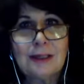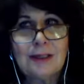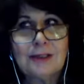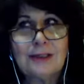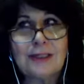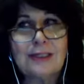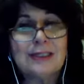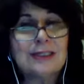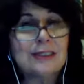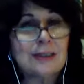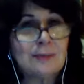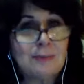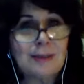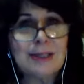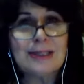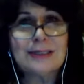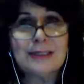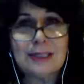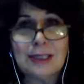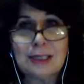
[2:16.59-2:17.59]
to this
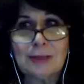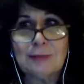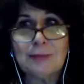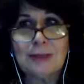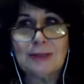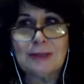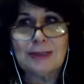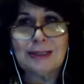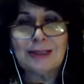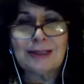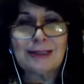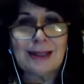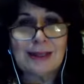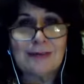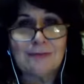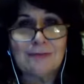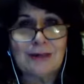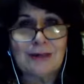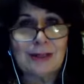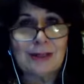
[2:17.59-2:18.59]
amazing community that
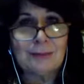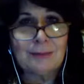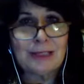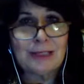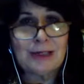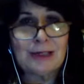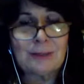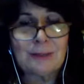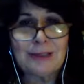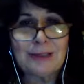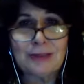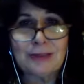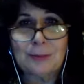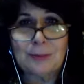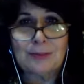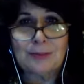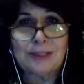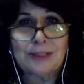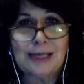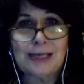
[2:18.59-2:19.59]
invited me to come in to
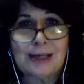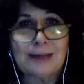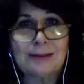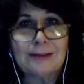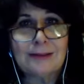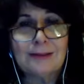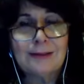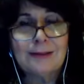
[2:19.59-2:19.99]
present.